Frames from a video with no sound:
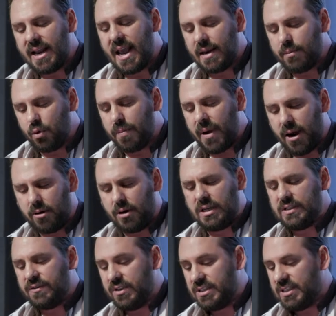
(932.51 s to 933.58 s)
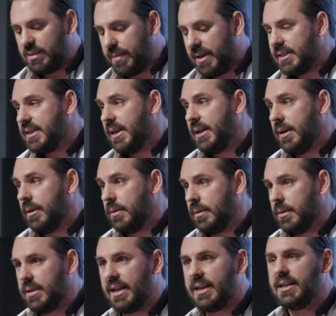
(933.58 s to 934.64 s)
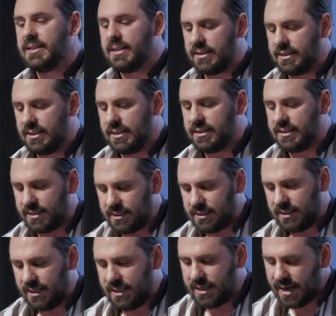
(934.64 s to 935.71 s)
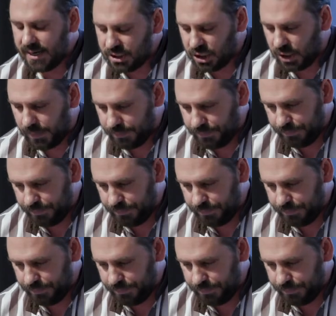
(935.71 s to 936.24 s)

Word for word: animal paradise for the spectator, that it doesn't exist in nature.